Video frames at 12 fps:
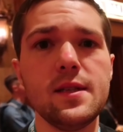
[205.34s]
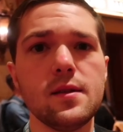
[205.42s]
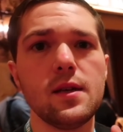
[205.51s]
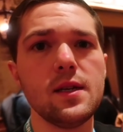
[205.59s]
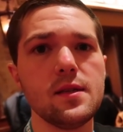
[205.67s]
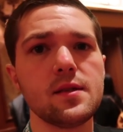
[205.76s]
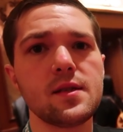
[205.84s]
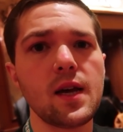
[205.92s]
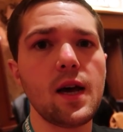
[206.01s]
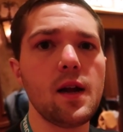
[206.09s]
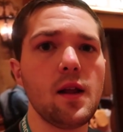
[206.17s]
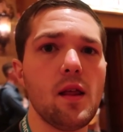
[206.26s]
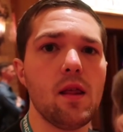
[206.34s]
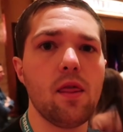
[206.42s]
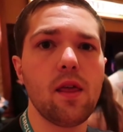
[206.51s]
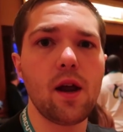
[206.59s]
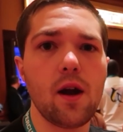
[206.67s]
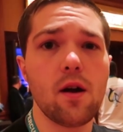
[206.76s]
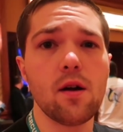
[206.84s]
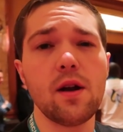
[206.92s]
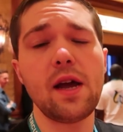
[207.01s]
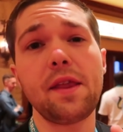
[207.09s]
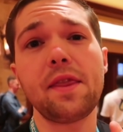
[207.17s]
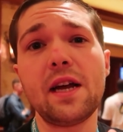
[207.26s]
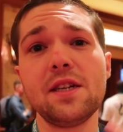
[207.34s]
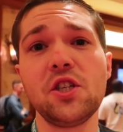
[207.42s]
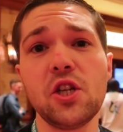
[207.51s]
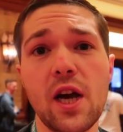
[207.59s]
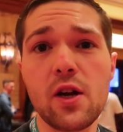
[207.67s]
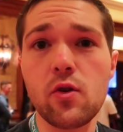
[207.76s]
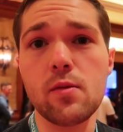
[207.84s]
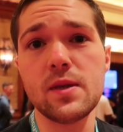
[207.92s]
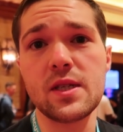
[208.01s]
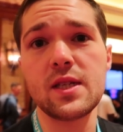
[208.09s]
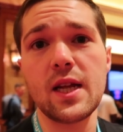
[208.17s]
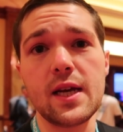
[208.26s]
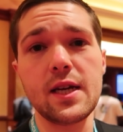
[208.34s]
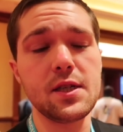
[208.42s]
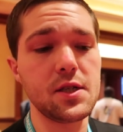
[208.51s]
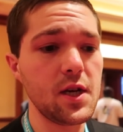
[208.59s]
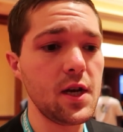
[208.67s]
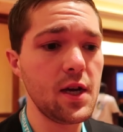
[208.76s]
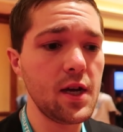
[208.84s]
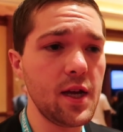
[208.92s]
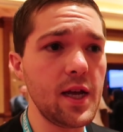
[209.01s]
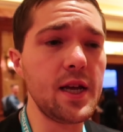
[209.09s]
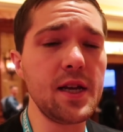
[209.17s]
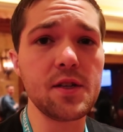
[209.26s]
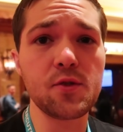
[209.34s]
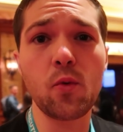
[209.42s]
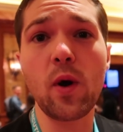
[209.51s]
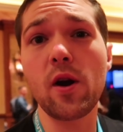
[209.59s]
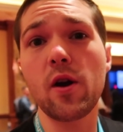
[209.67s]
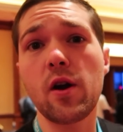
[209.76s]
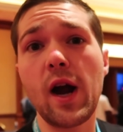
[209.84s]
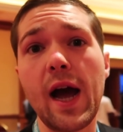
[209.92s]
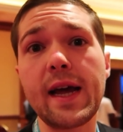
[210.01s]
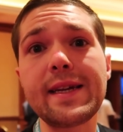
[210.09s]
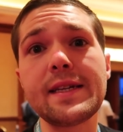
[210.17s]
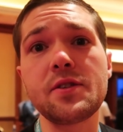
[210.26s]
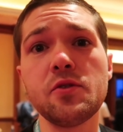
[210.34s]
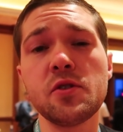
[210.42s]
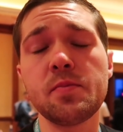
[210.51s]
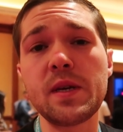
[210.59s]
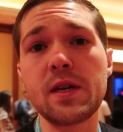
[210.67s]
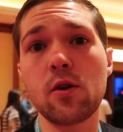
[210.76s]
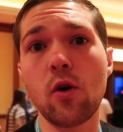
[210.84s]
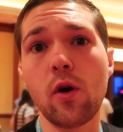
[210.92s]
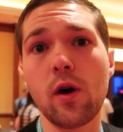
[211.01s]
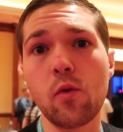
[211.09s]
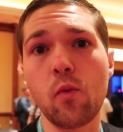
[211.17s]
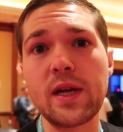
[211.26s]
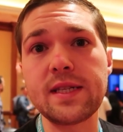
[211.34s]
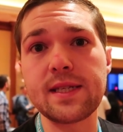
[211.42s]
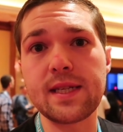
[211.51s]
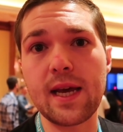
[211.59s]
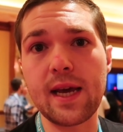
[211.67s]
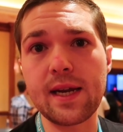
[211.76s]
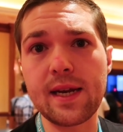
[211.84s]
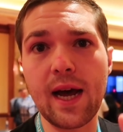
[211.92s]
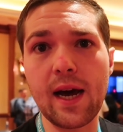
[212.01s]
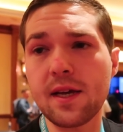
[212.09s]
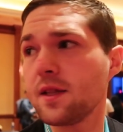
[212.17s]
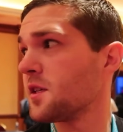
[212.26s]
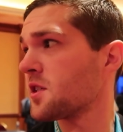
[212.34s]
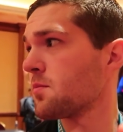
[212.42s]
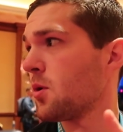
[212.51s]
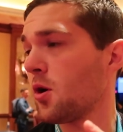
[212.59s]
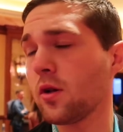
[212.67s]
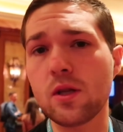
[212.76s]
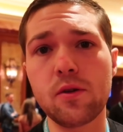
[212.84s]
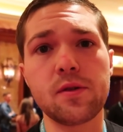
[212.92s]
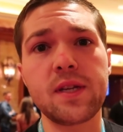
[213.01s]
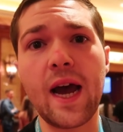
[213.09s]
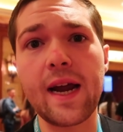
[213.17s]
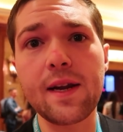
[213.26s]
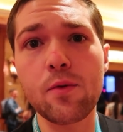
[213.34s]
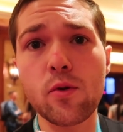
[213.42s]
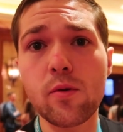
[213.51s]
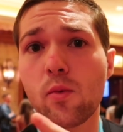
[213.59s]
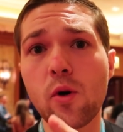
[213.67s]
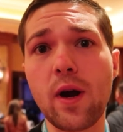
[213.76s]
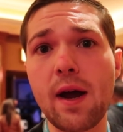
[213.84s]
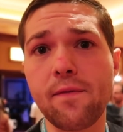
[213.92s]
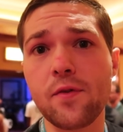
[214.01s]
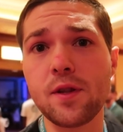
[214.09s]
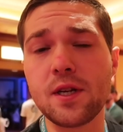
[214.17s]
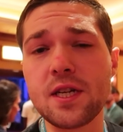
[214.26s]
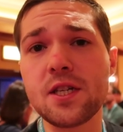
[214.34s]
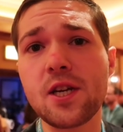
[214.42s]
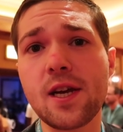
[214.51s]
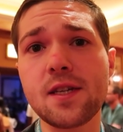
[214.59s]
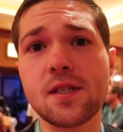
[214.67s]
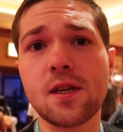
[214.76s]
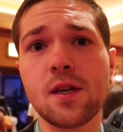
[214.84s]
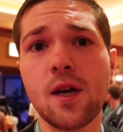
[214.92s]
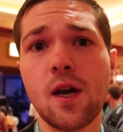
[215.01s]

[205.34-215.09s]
In, inside there at that ginormous stage is where I get to speak on Wednesday. Not in the small little tiny room we're at for the DJs.